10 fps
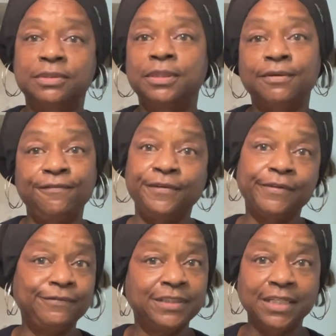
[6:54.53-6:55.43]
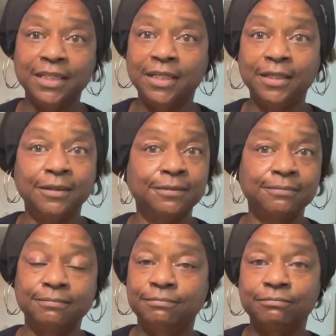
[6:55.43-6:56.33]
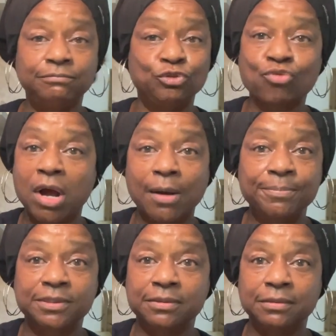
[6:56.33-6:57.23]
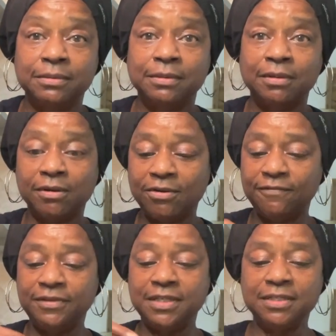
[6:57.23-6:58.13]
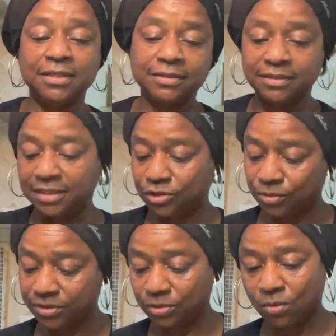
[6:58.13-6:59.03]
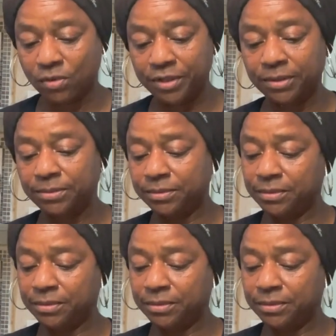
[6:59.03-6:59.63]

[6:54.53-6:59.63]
to 15 drops of the citrus oil,